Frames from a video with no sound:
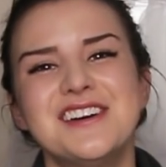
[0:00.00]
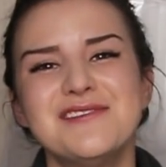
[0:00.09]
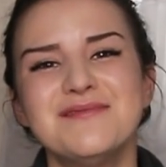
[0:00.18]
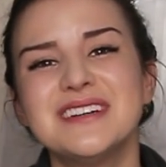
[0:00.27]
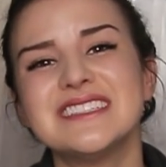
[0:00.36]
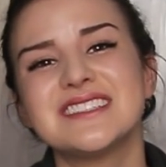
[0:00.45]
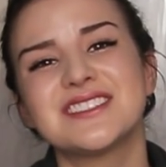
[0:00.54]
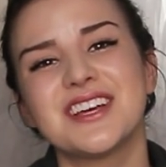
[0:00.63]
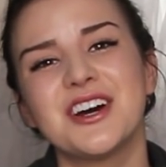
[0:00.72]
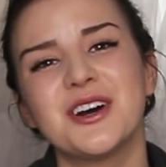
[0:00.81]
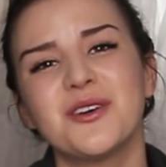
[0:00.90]
But
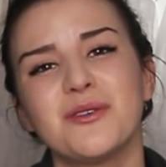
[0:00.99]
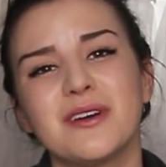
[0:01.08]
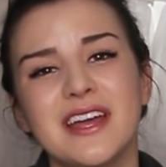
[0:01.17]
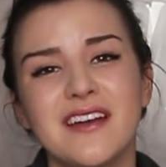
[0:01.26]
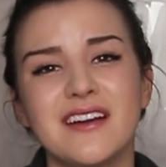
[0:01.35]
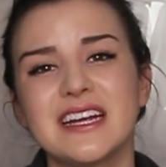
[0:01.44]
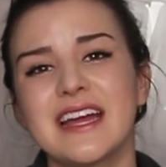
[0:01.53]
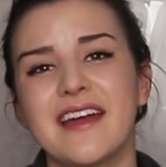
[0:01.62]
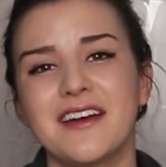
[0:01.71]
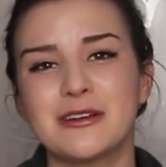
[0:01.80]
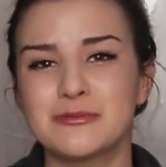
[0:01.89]
so here I
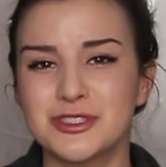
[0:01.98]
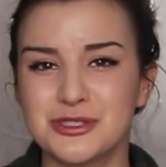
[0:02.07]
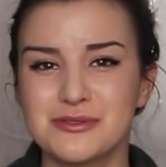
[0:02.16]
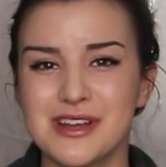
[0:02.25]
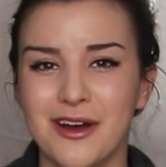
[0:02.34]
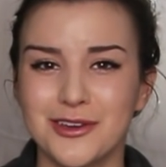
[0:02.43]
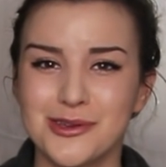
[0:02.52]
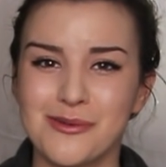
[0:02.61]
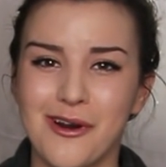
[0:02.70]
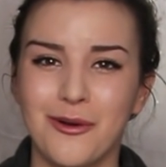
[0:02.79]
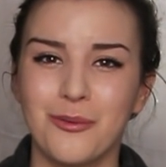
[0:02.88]
am to tell
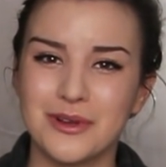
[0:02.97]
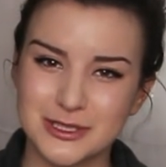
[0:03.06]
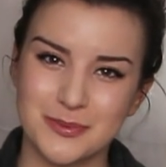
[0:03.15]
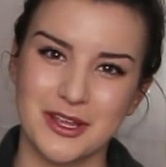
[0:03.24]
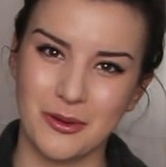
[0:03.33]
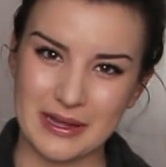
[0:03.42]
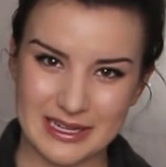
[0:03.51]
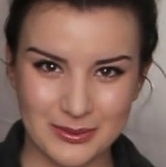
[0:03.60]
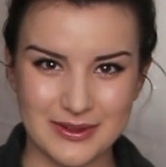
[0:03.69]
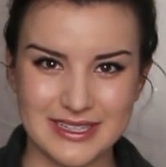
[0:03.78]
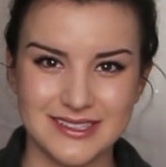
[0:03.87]
you all what's been going
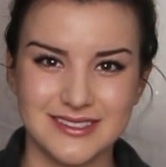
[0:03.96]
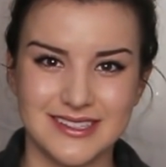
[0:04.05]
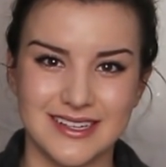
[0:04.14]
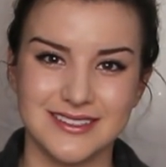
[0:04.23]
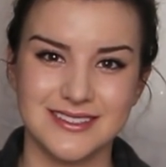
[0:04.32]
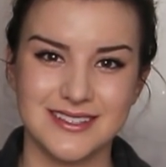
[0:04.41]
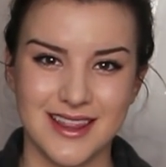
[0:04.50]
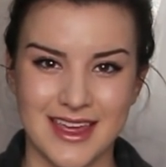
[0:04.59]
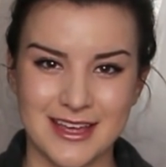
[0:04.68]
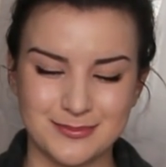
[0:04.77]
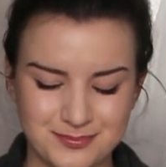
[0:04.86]
on since
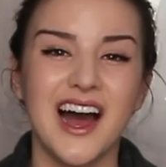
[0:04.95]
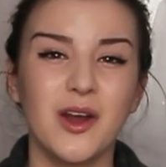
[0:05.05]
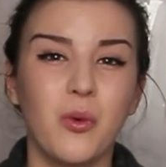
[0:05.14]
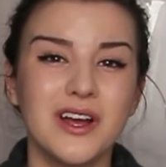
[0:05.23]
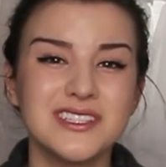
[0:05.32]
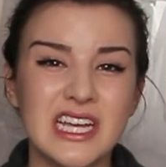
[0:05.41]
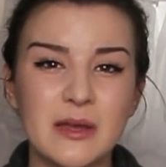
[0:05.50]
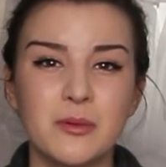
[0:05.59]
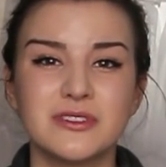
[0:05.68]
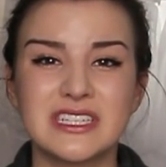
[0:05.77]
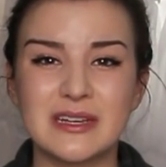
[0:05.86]
then. I was
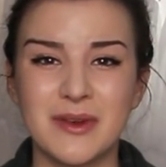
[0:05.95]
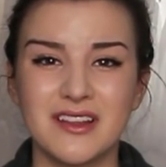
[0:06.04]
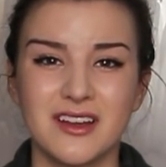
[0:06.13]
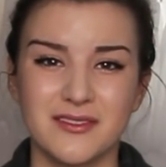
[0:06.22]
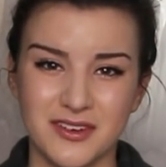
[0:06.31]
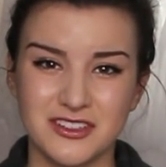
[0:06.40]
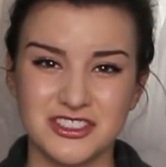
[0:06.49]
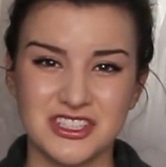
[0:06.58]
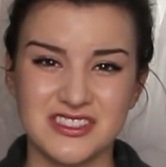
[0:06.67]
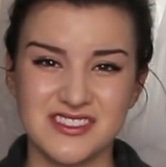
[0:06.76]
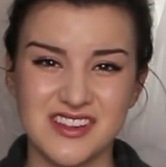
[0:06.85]
able to get my lung
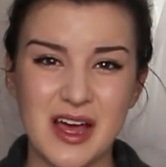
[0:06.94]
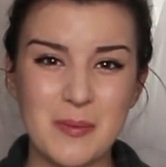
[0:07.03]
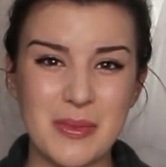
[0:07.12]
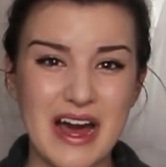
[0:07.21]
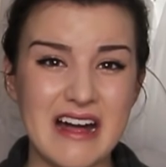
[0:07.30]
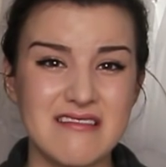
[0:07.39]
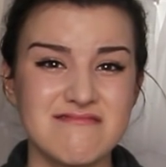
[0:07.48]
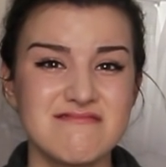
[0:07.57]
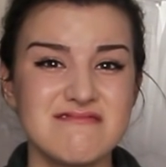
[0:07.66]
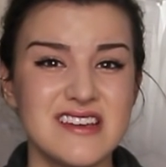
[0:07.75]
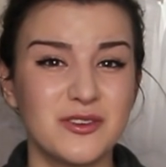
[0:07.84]
functions up a
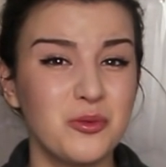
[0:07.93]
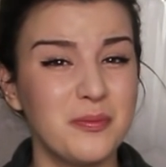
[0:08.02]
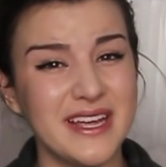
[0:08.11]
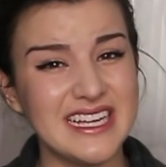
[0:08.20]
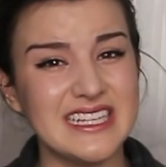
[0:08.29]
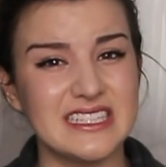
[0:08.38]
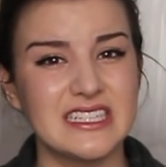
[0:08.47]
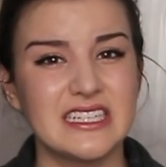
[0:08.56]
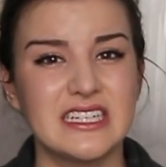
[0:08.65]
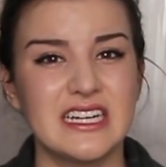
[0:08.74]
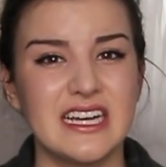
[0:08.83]
little bit.
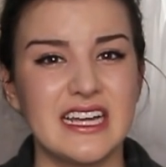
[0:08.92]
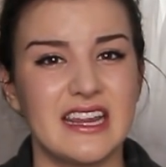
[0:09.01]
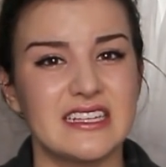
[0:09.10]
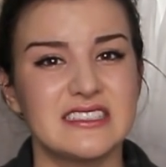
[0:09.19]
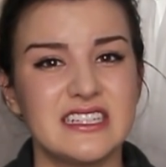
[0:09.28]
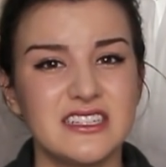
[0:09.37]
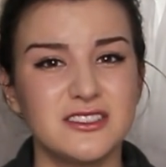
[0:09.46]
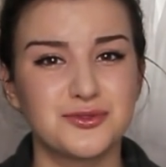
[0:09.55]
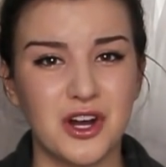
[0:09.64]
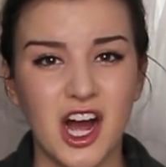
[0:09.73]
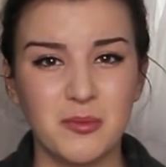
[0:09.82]
They did
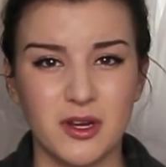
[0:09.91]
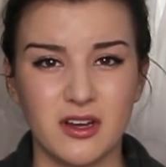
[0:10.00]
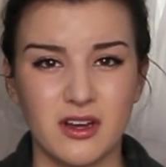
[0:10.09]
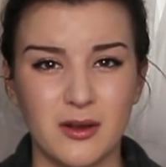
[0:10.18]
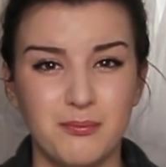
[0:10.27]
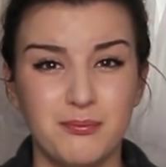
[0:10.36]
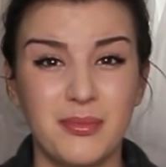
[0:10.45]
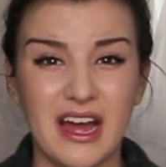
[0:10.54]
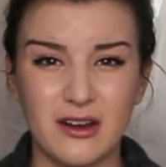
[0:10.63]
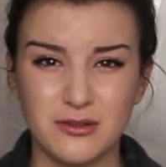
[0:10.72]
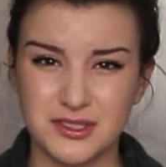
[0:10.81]
drop
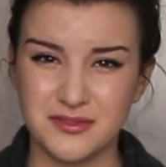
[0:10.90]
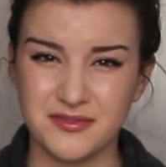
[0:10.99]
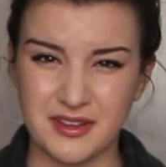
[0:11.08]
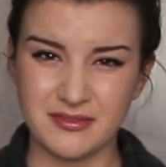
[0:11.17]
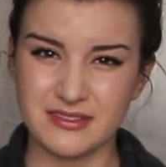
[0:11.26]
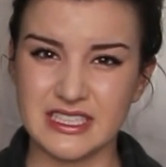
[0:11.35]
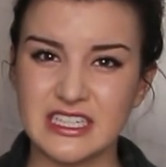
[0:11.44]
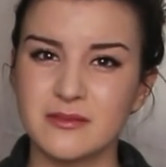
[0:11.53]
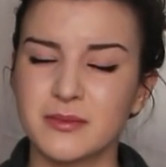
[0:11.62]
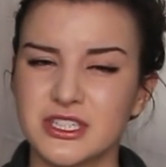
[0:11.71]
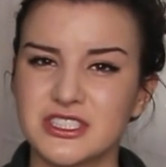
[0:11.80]
about
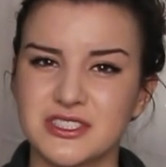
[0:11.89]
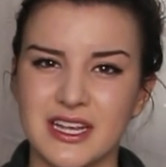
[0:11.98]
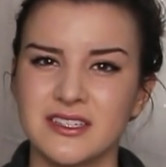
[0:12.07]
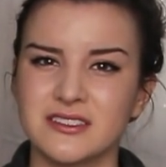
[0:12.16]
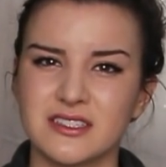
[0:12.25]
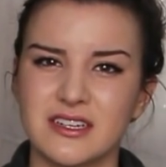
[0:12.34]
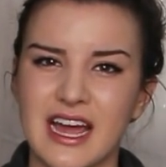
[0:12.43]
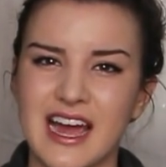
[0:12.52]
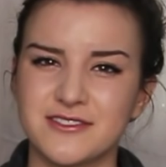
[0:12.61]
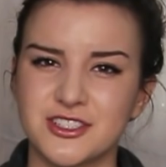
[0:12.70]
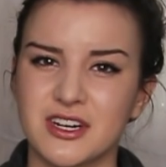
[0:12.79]
15%
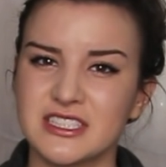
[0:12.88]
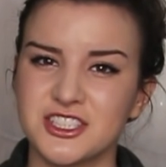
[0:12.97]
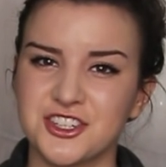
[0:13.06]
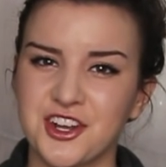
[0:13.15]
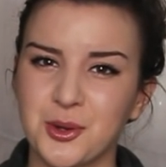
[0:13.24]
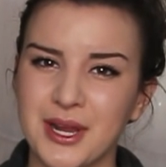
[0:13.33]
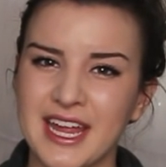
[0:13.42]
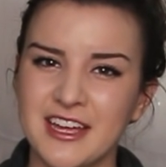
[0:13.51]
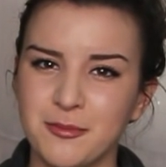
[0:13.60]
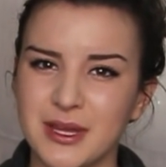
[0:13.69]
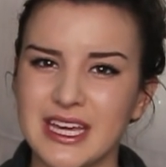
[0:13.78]
after I started
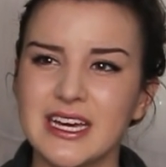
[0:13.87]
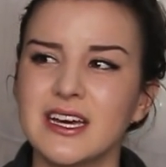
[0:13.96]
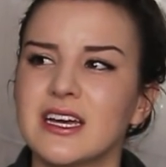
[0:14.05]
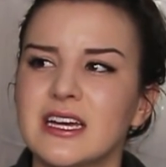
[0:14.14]
Orkambi.